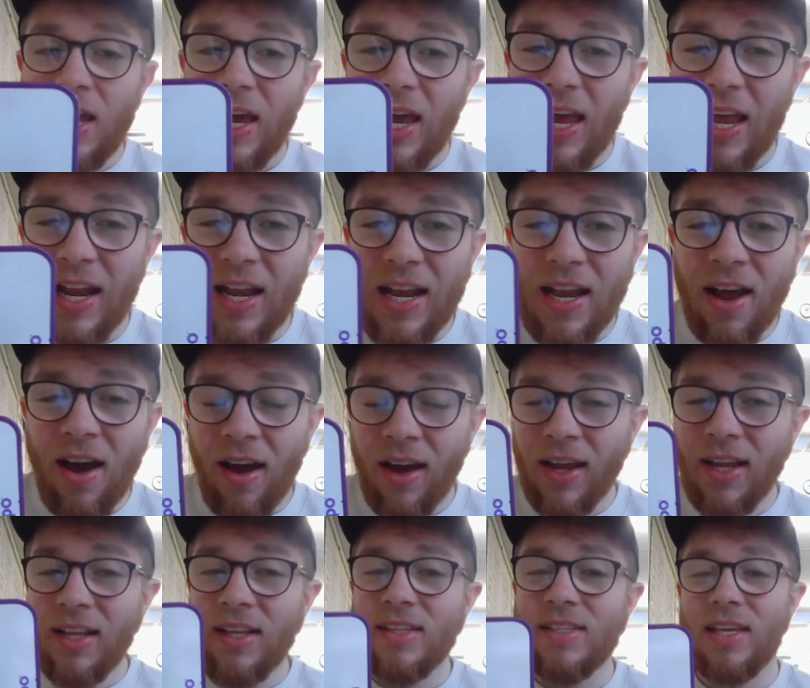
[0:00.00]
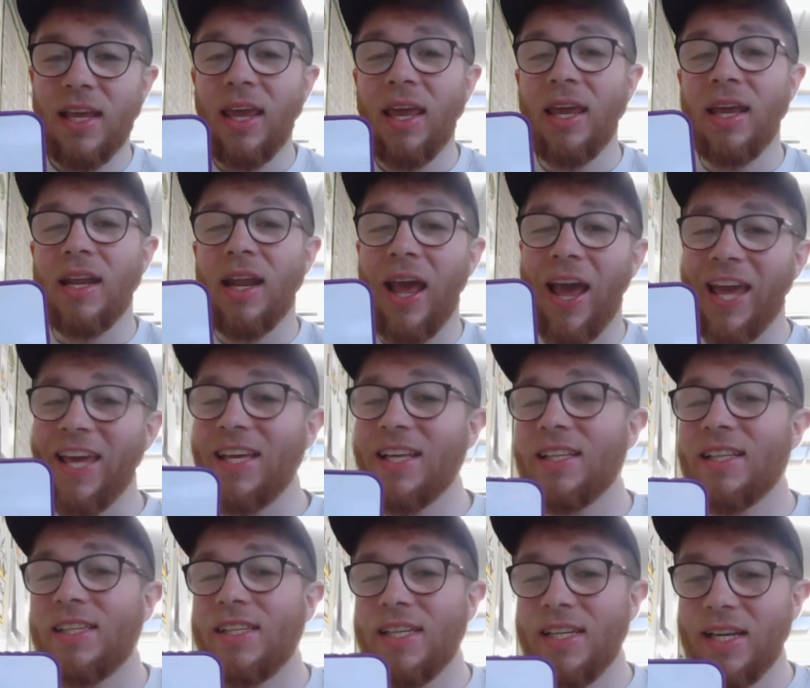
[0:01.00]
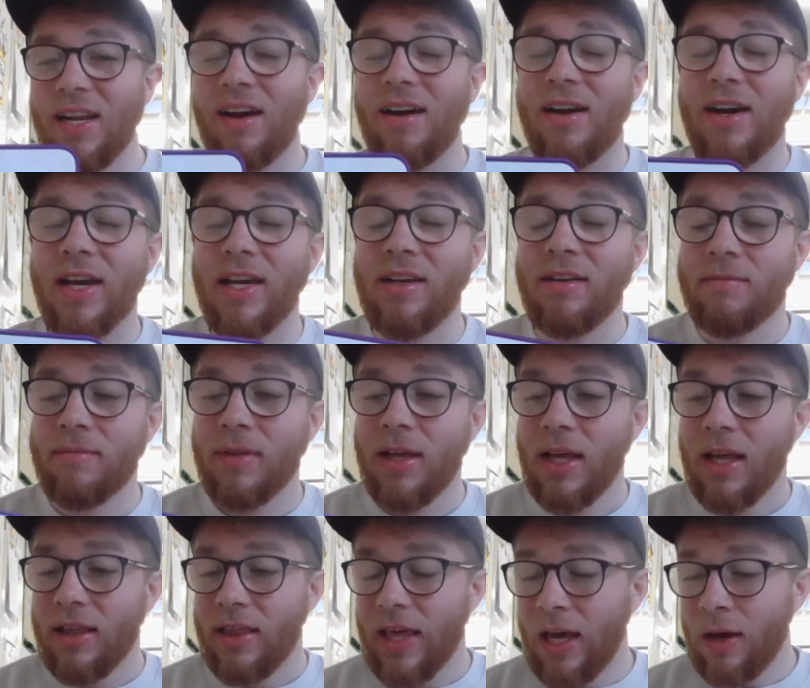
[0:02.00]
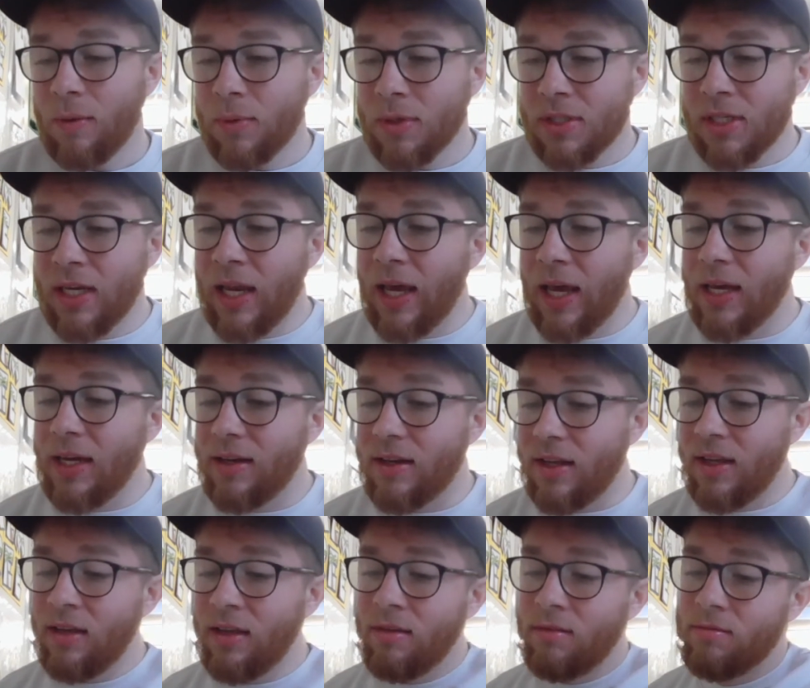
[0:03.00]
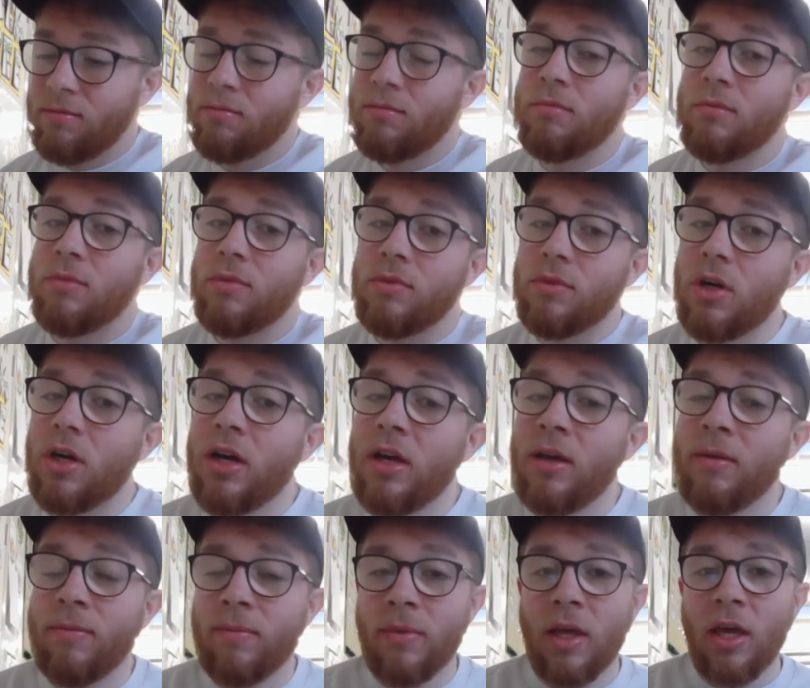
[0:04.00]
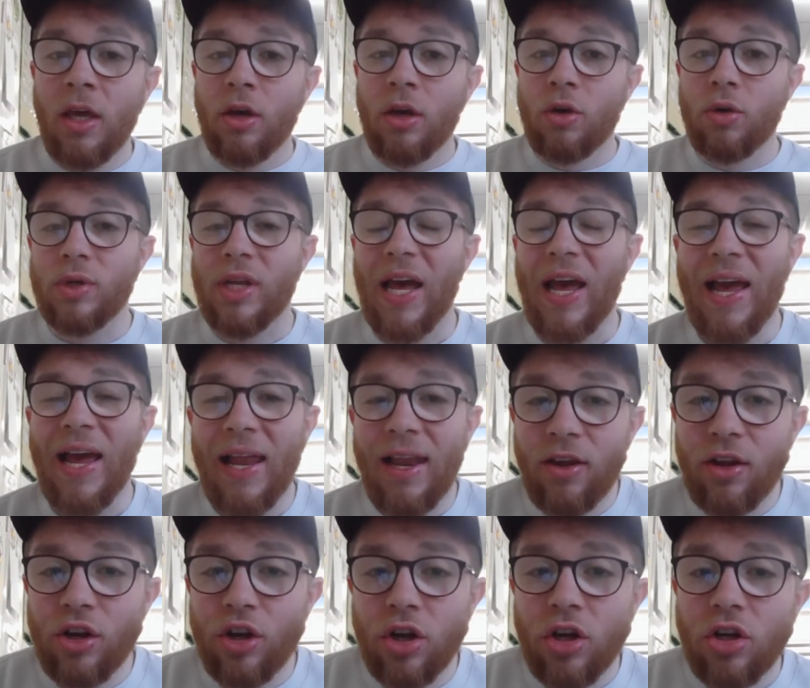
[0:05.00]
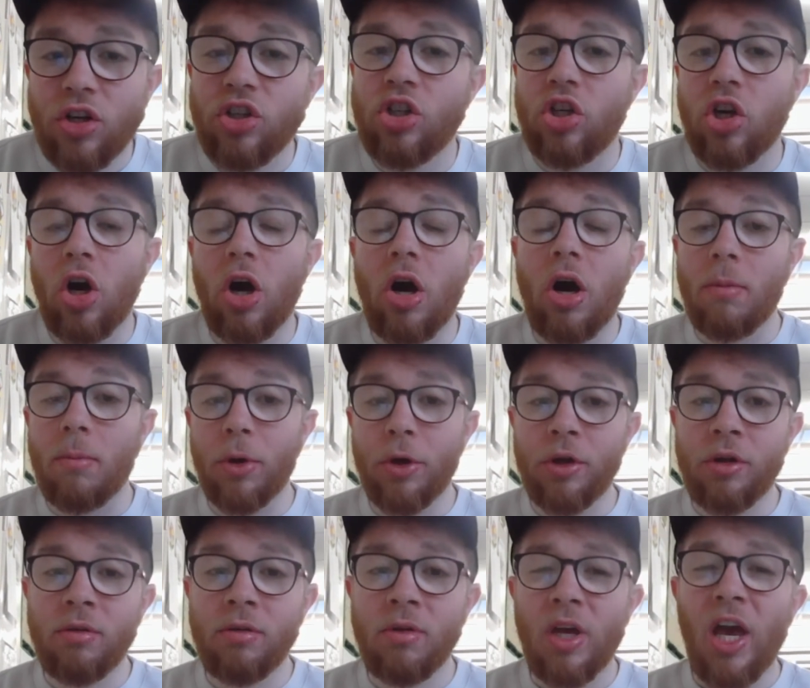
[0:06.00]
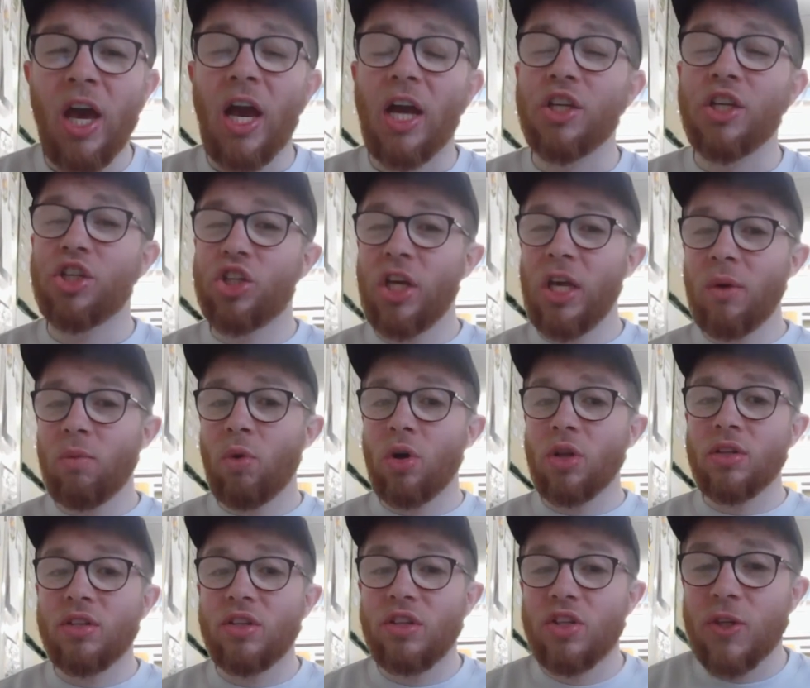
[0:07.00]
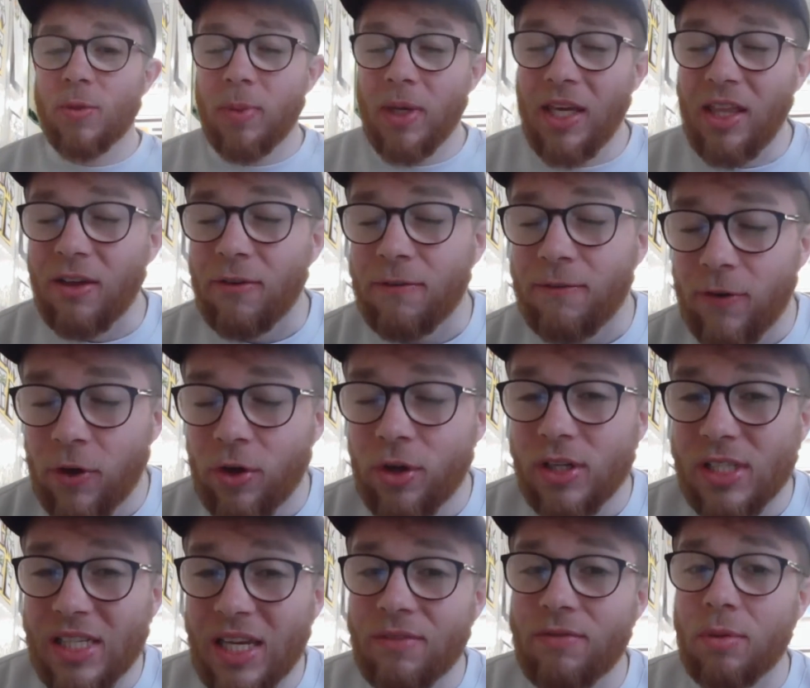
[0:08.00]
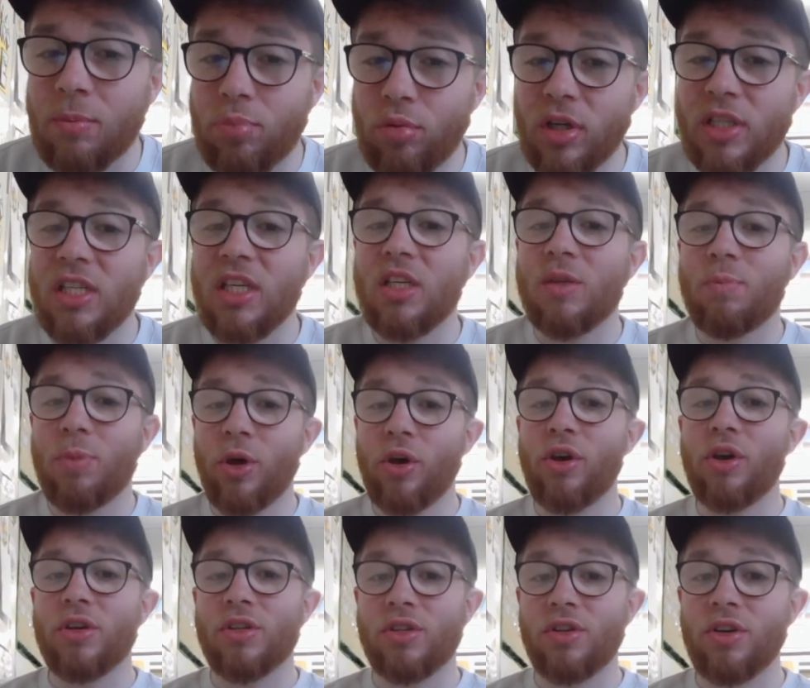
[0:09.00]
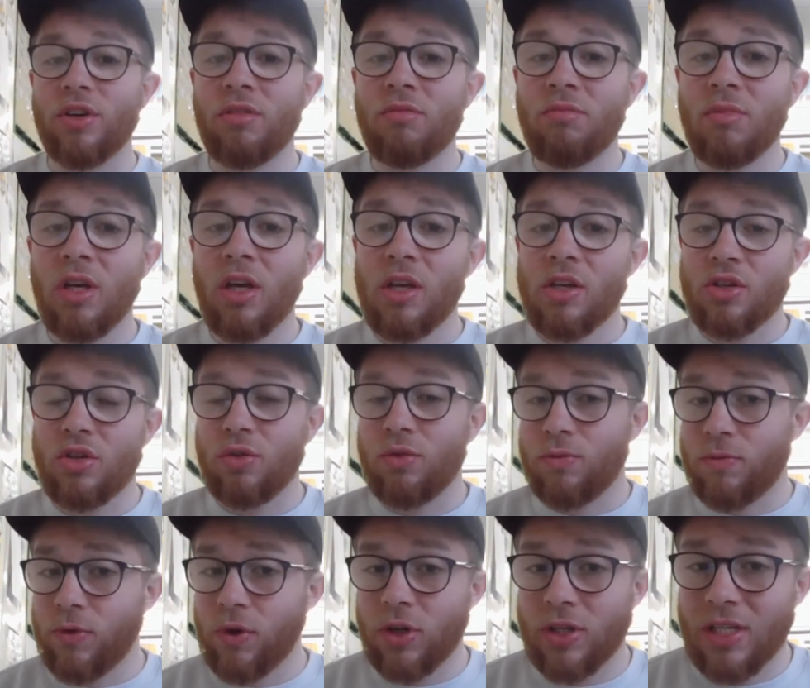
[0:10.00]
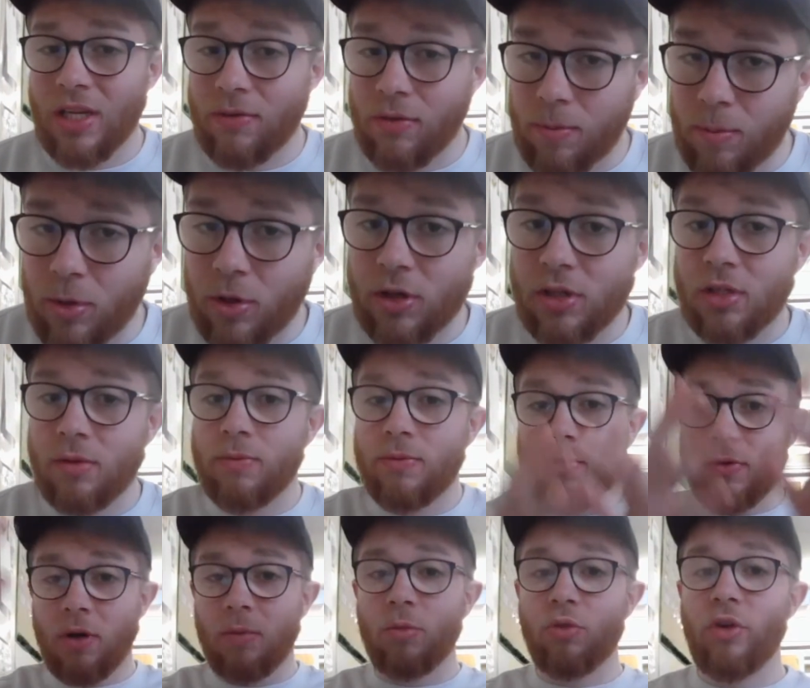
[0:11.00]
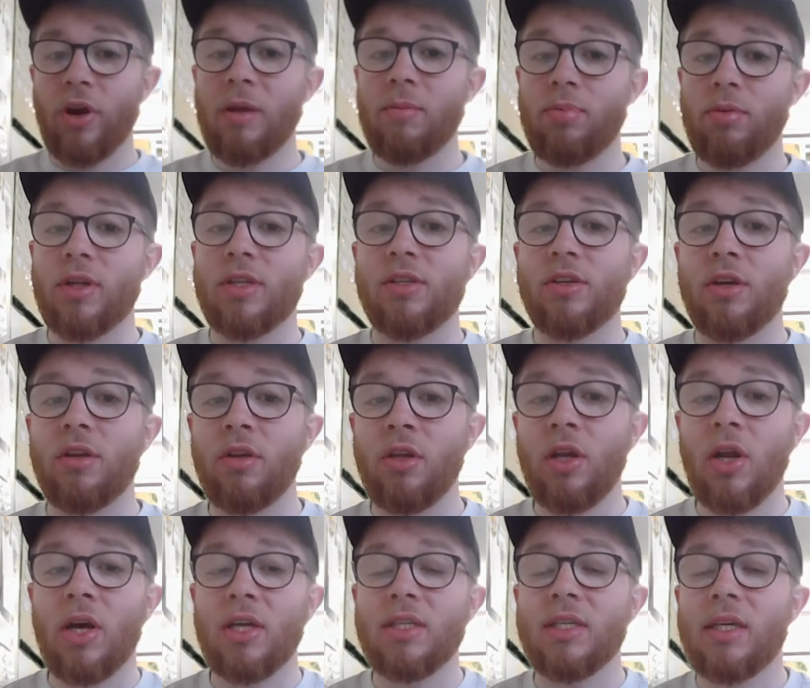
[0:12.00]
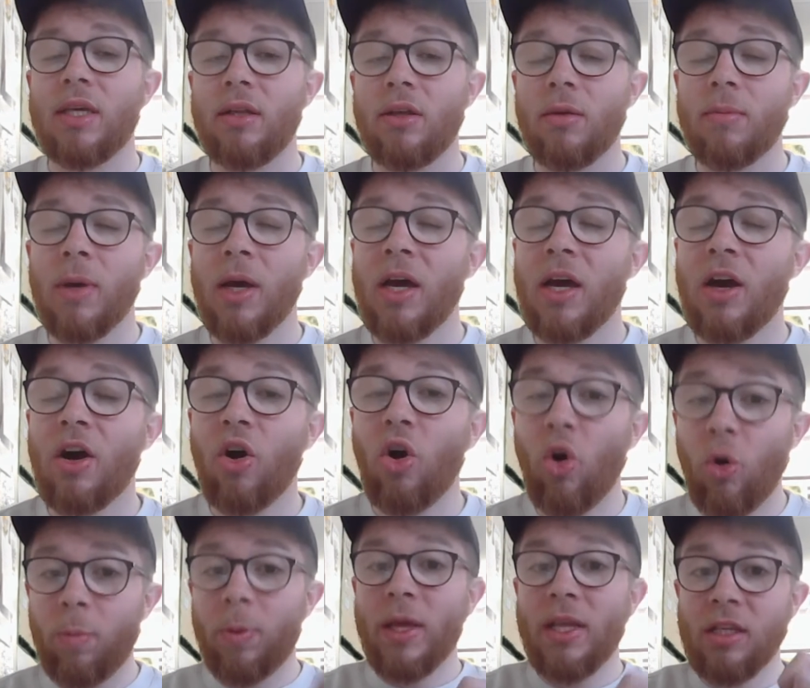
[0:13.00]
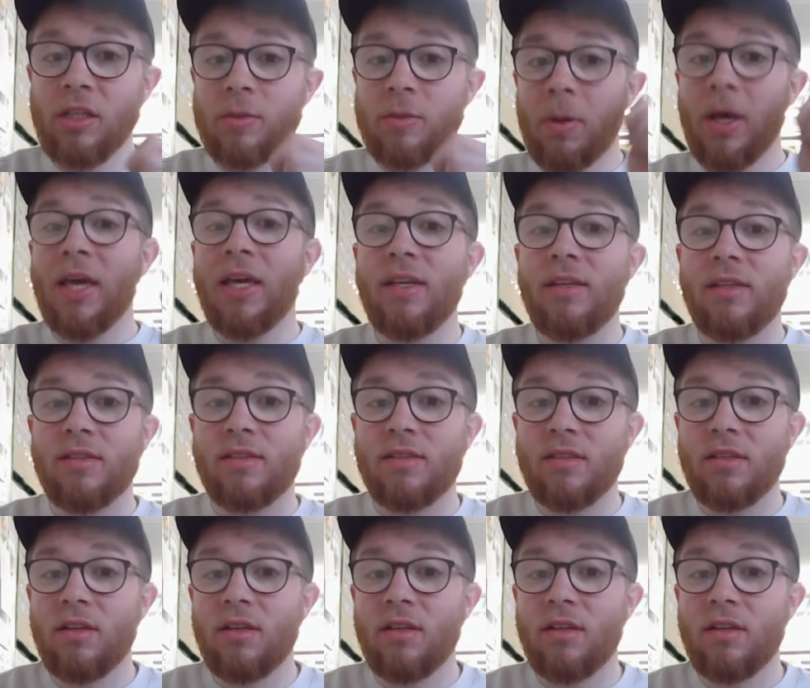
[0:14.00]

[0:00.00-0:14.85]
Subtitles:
In 1989, there was a lady, right, called Helen Sharman, and she wanted to be the first ever British person, so first ever person from Great Britain, United Kingdom, up in space.